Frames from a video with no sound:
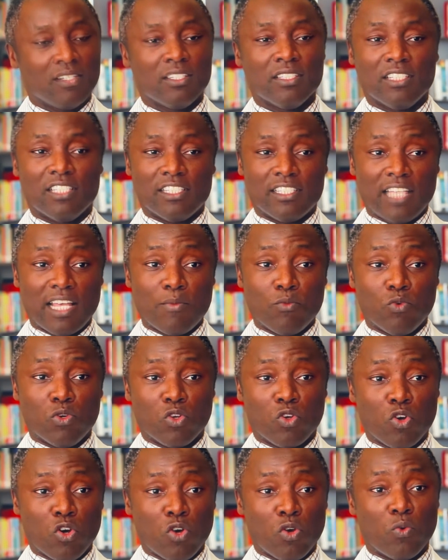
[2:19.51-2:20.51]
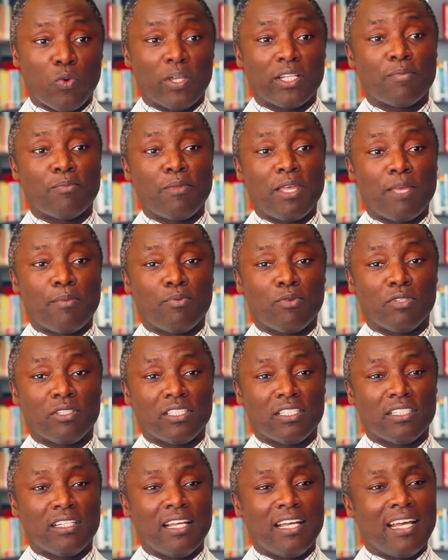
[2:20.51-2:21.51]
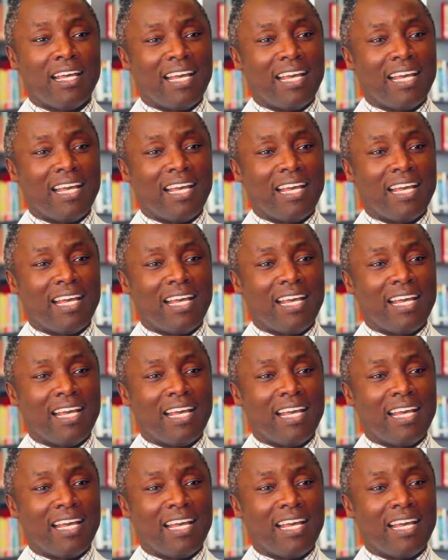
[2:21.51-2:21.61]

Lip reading: The same will go with me putting